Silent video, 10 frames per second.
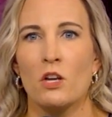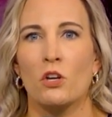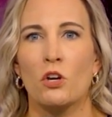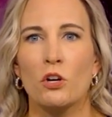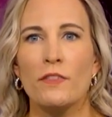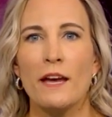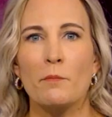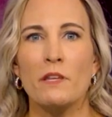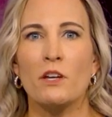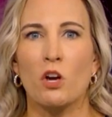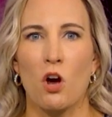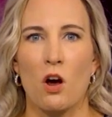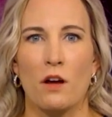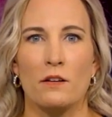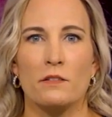Could that be the
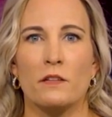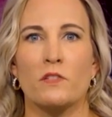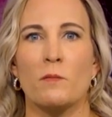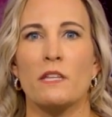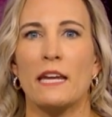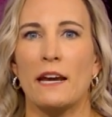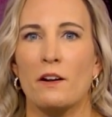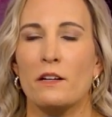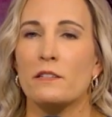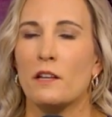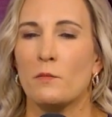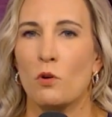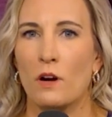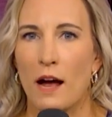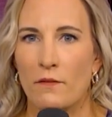cause of some of the areas that are
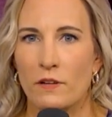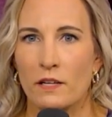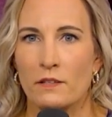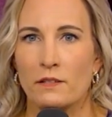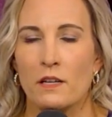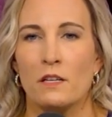more obvious,